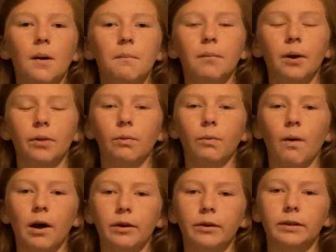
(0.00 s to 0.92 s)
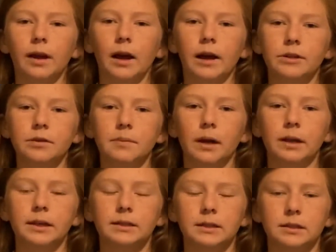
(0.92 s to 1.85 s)
but the water in the
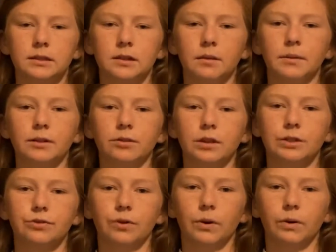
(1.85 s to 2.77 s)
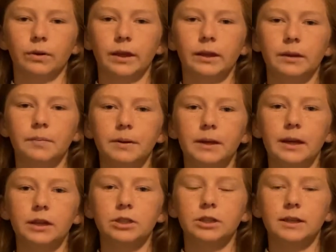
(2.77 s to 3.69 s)
hydroponic system is controlled, and the
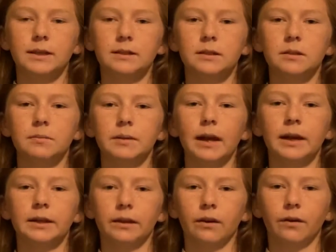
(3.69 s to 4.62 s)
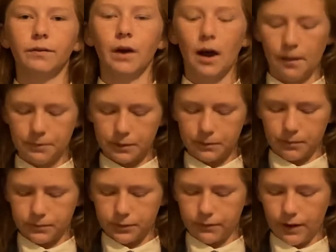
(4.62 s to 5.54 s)
pH needs to be ideal for
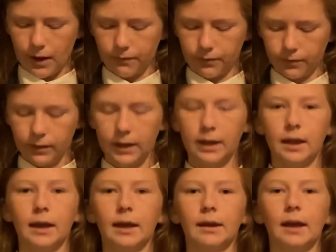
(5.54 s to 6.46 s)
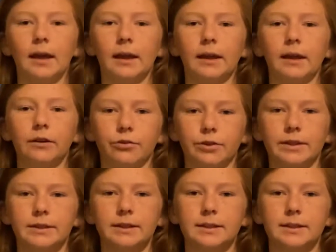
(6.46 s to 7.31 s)
optimum survival and increased